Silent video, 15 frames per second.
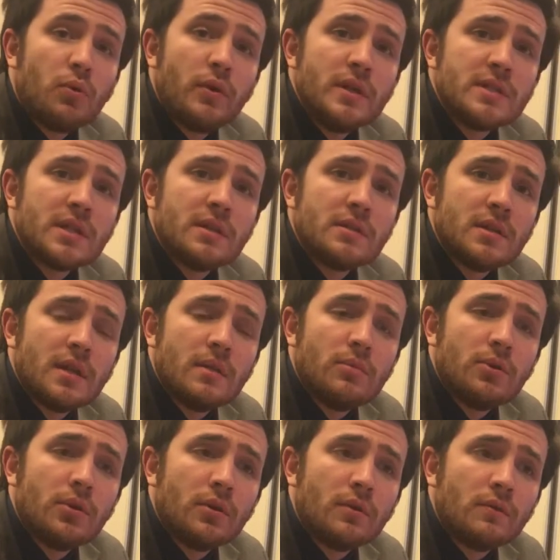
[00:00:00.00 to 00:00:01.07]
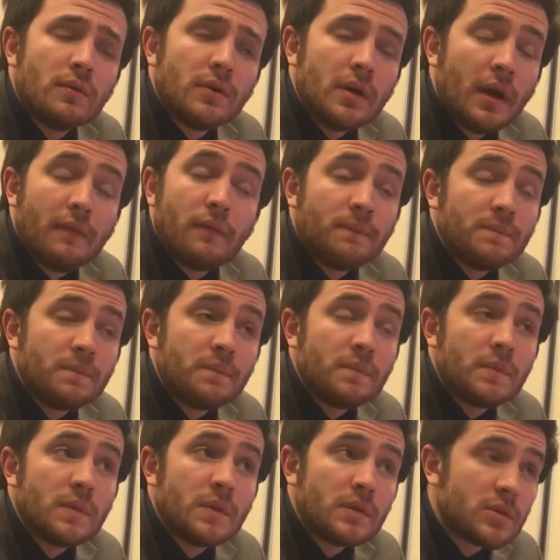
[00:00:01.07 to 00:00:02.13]
points on the table
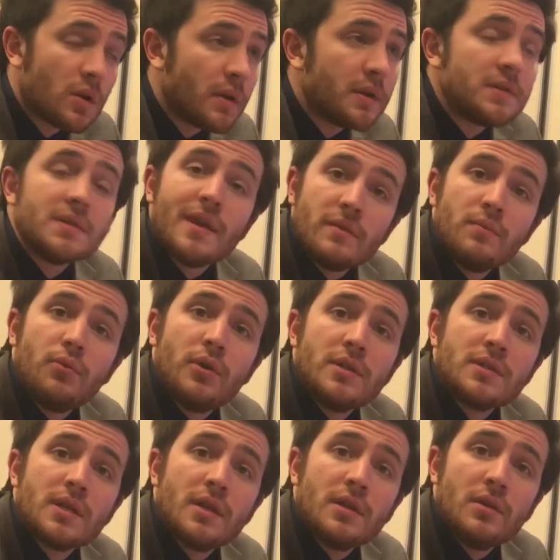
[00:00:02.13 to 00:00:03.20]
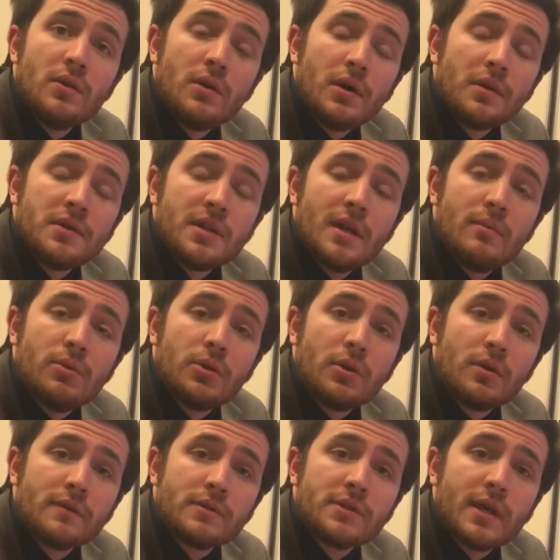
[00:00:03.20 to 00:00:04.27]
and 7 points on the table in
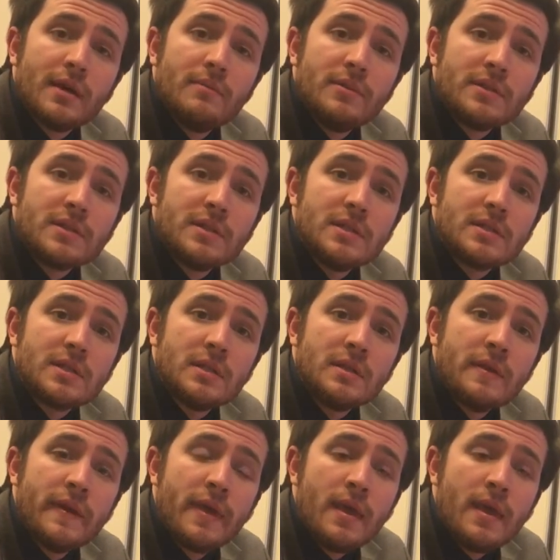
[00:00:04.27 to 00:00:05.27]
overtime this season,